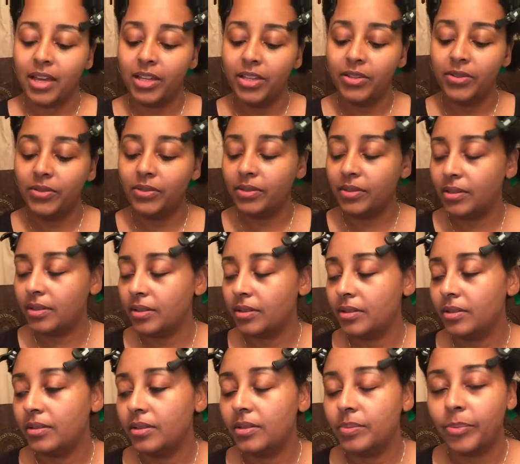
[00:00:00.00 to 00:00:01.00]
I use
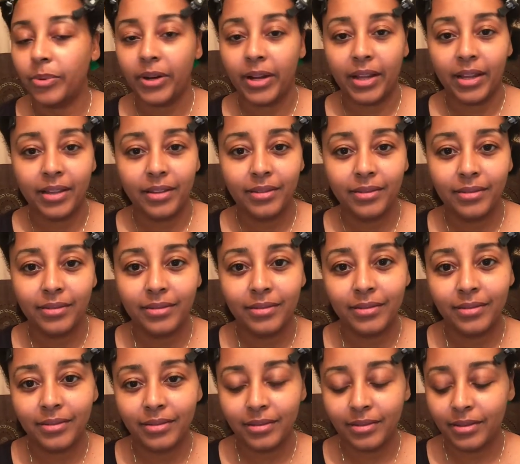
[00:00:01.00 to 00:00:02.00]
the spray
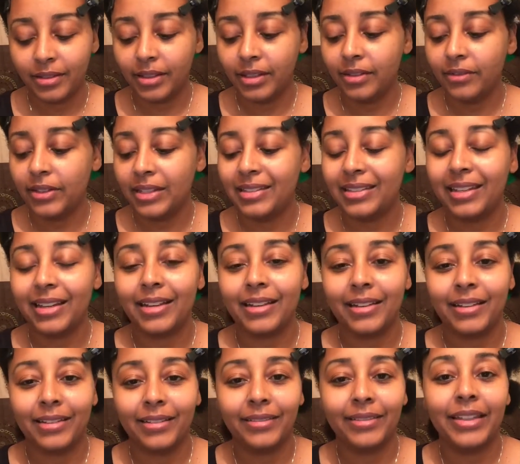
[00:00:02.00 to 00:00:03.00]
leave. It's like
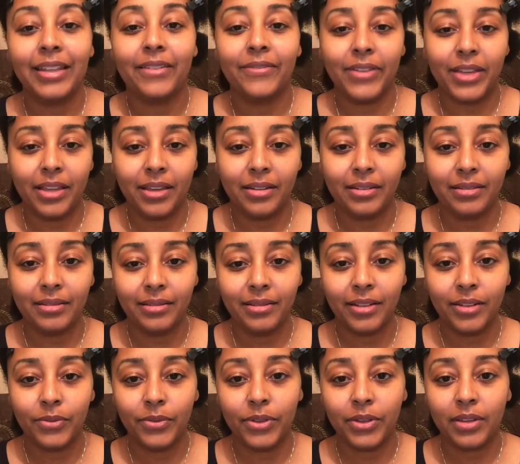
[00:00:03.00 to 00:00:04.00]
a leave-in,
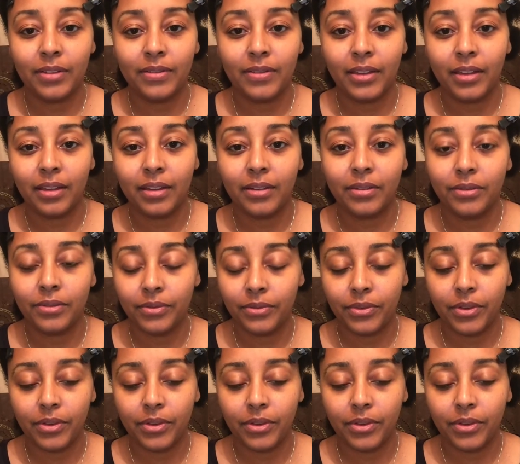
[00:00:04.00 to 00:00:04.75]
if you can think of